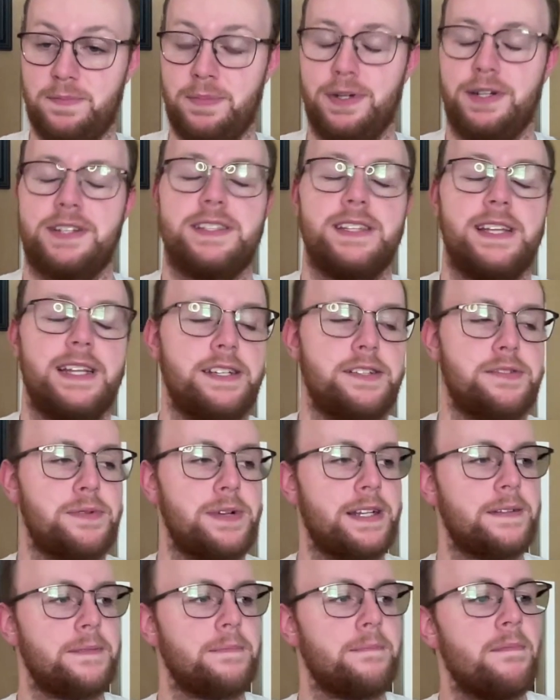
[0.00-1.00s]
books that he's
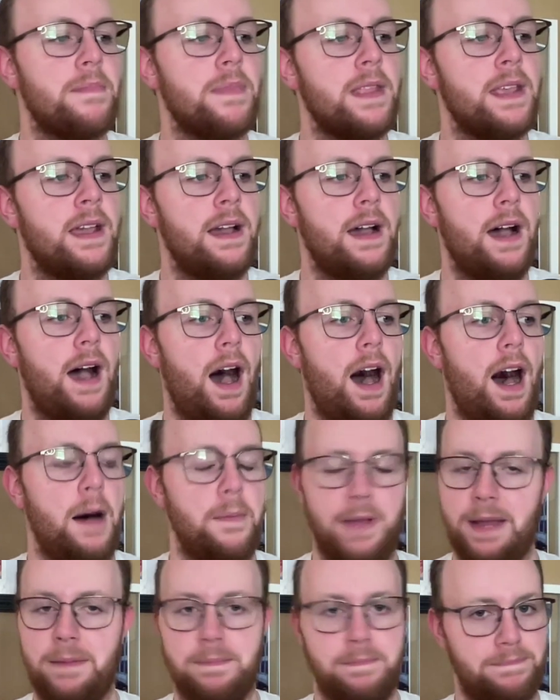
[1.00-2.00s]
written.
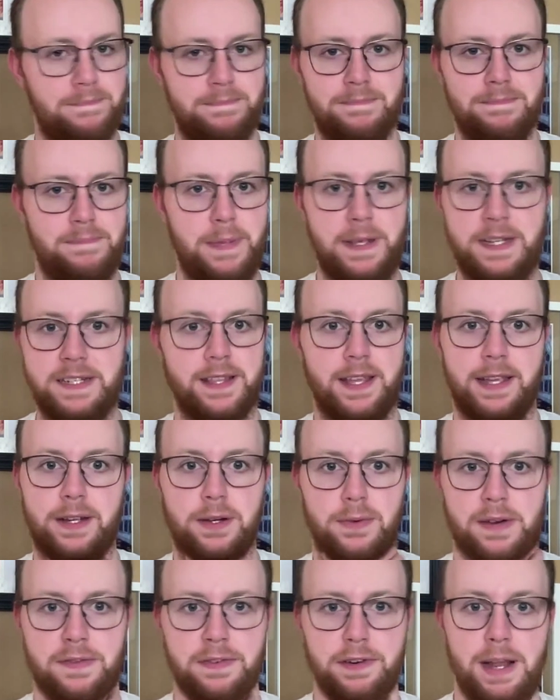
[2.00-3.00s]
And Peace Like
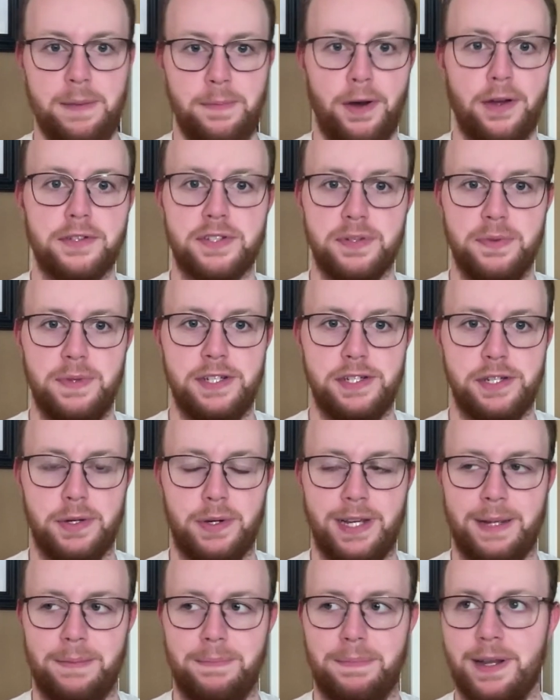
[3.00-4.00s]
a River I'm also
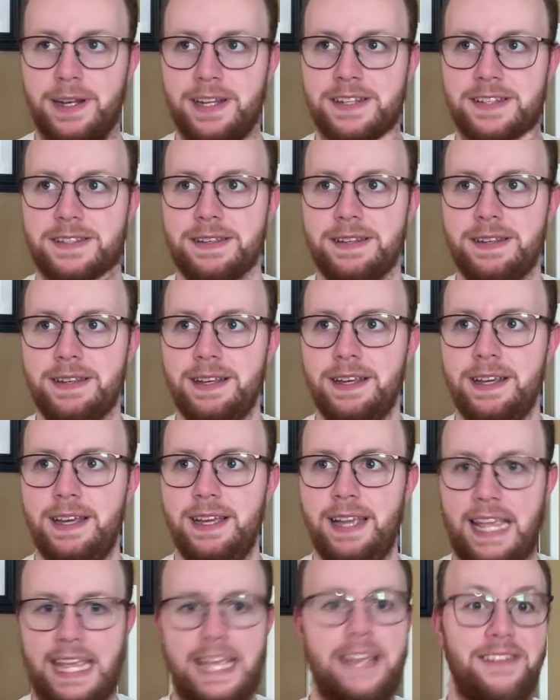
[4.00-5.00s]
enjoying, but is
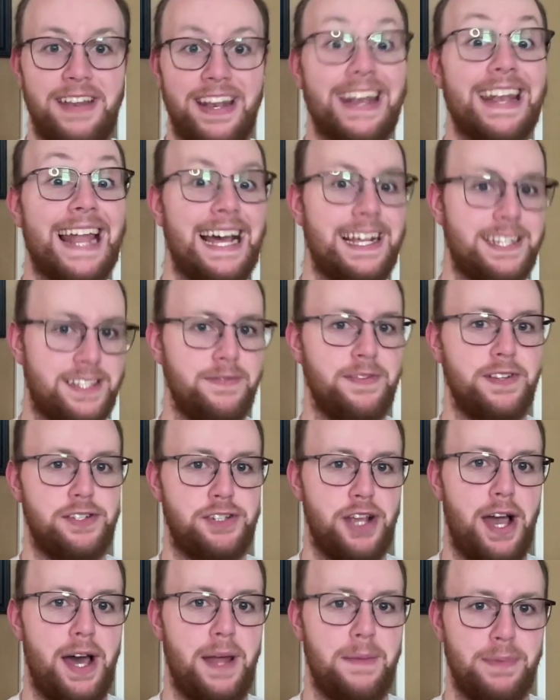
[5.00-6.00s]
even less of a
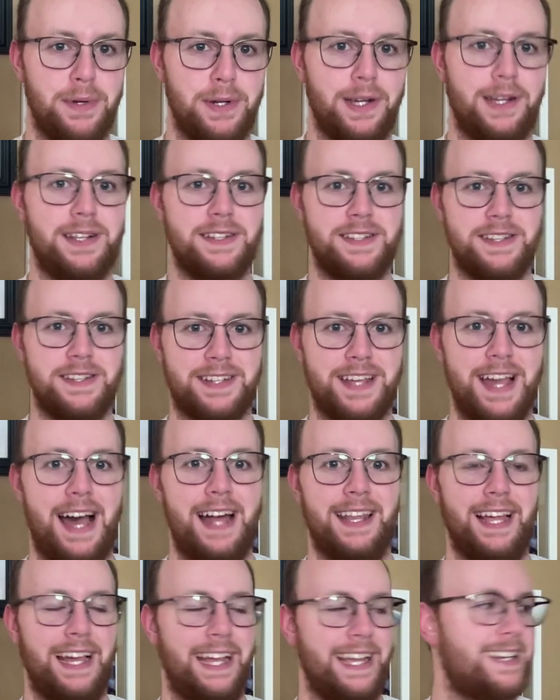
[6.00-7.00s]
John book because it's
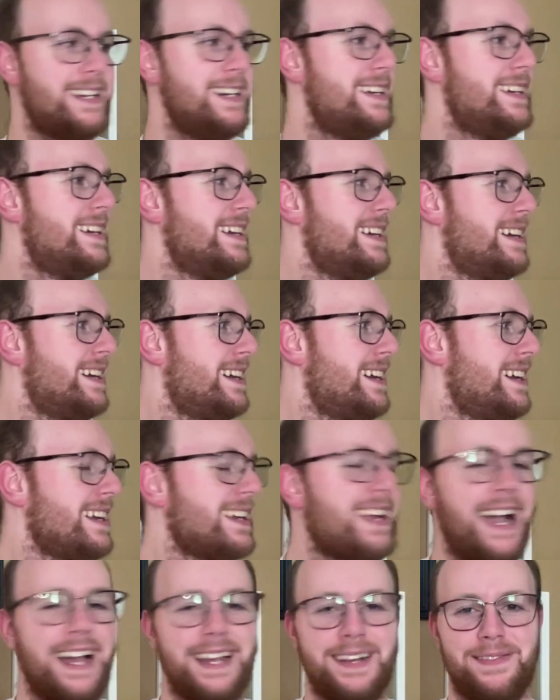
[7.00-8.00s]
got like
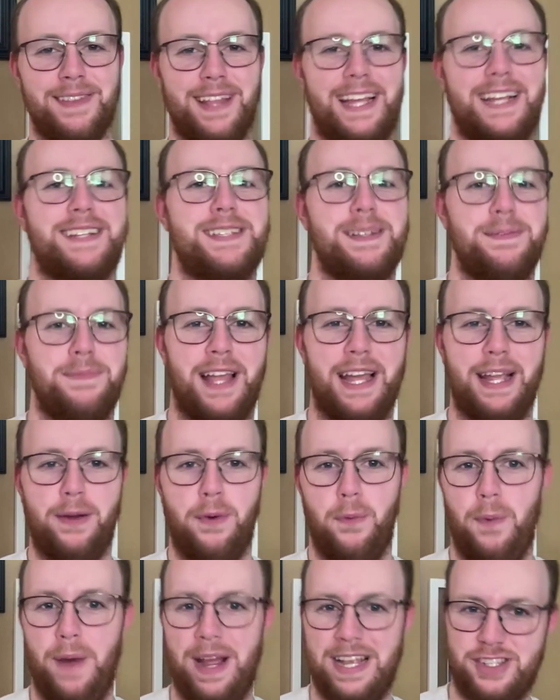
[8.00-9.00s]
kind of like some like
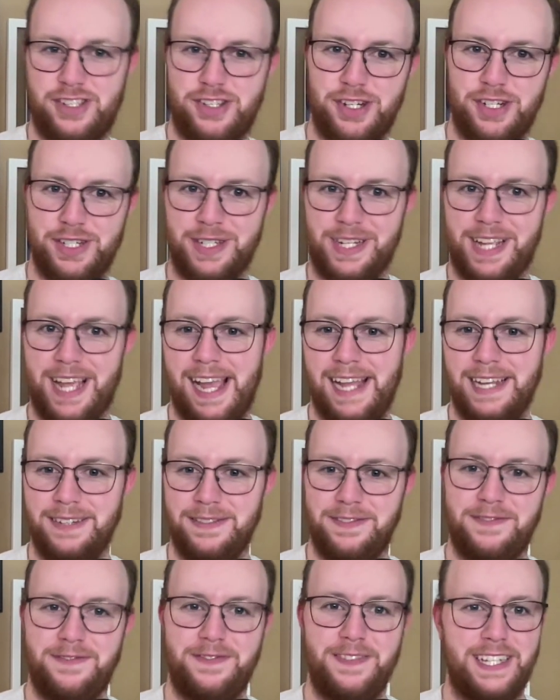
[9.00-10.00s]
Western kind
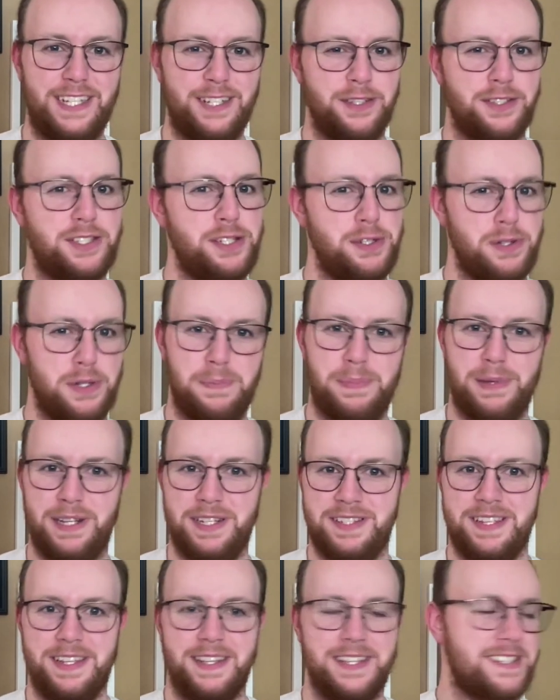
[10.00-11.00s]
of feel to it, but
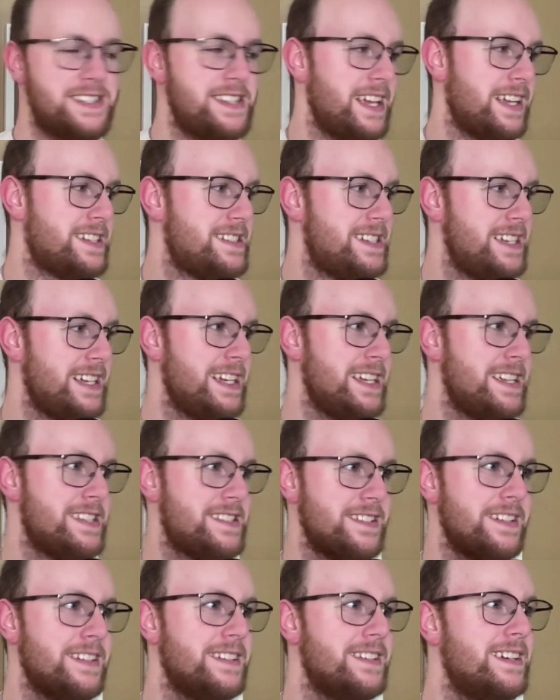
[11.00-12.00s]
it's in the
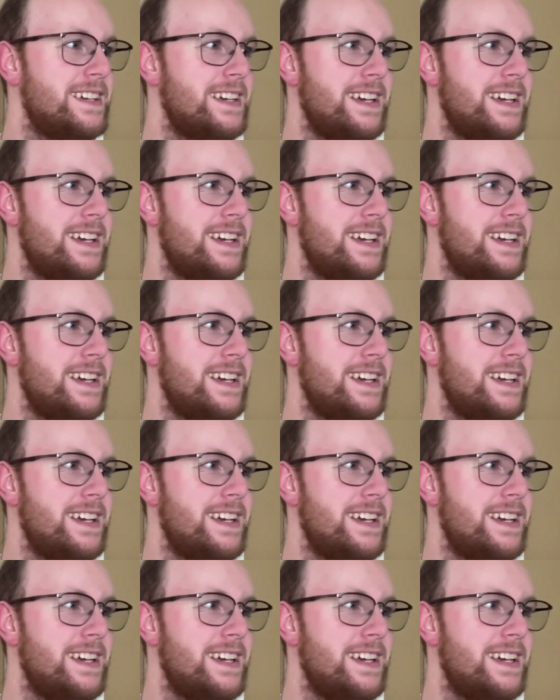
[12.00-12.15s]
60s, and